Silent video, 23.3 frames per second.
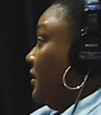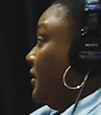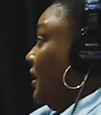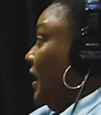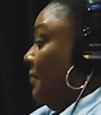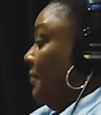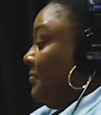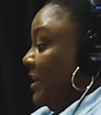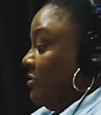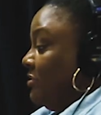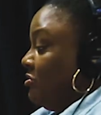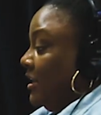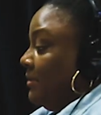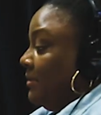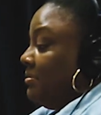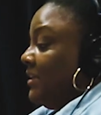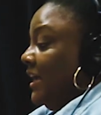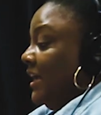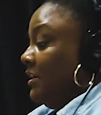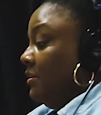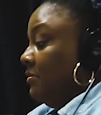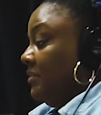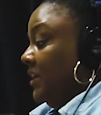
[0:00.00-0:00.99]
I'm not trying to
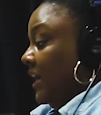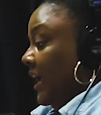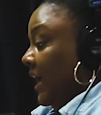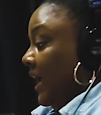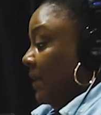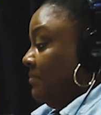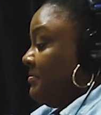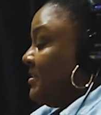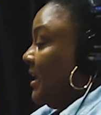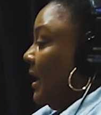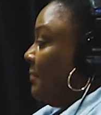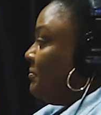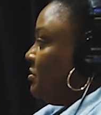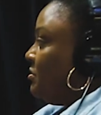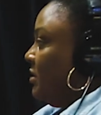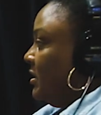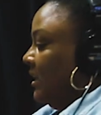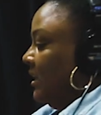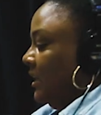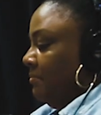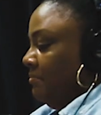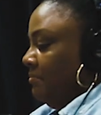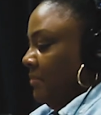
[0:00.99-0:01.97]
play no games. I'm trying to
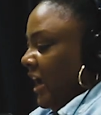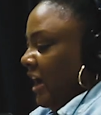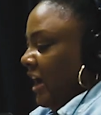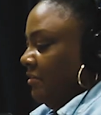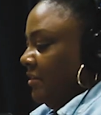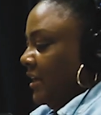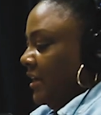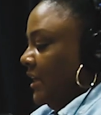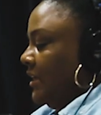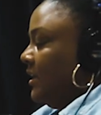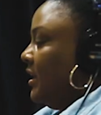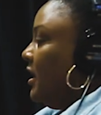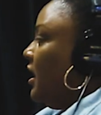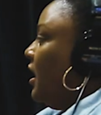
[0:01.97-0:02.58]
get married.